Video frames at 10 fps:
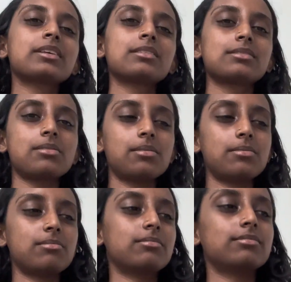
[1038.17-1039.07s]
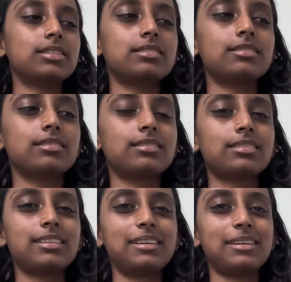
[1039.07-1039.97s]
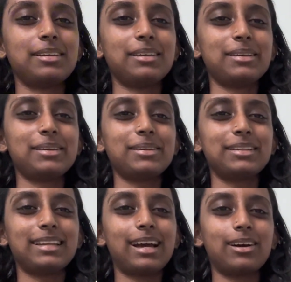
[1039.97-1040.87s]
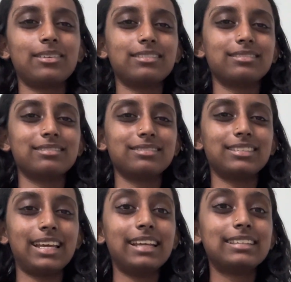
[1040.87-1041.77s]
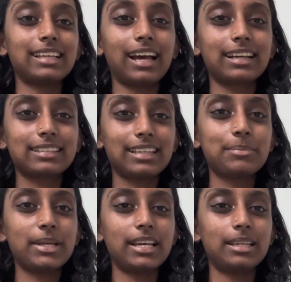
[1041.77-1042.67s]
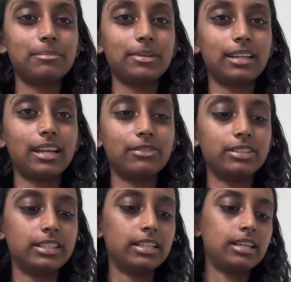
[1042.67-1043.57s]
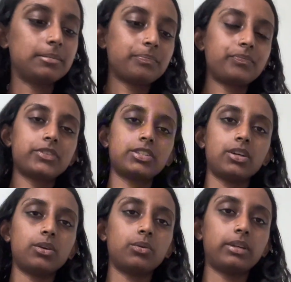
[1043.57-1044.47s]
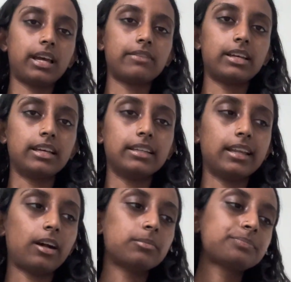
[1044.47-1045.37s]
So this is now the exact same head, but I redid it. So we have a head now.